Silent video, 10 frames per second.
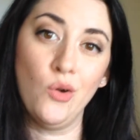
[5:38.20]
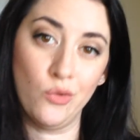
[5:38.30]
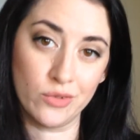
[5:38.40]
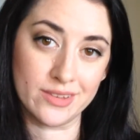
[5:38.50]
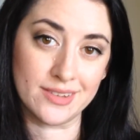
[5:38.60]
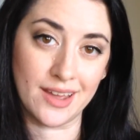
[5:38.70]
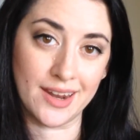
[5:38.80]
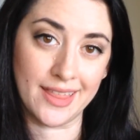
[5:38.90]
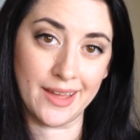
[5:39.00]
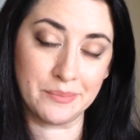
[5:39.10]
over the
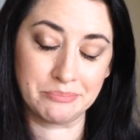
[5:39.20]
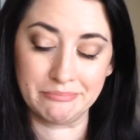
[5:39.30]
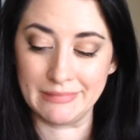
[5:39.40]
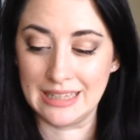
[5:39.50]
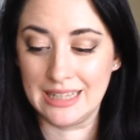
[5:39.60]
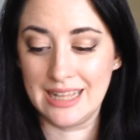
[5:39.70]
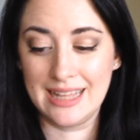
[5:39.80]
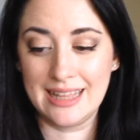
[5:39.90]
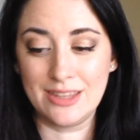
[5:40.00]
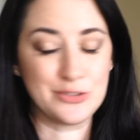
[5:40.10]
side of that.
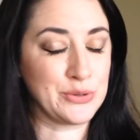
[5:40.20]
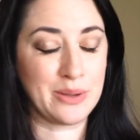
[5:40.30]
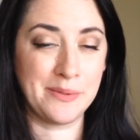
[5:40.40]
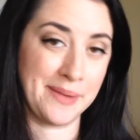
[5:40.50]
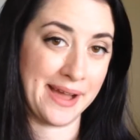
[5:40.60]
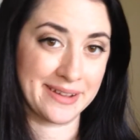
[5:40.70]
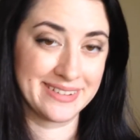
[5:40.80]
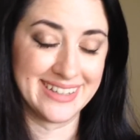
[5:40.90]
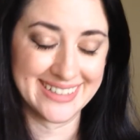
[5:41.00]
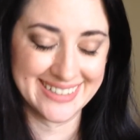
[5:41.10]
There's no coming back.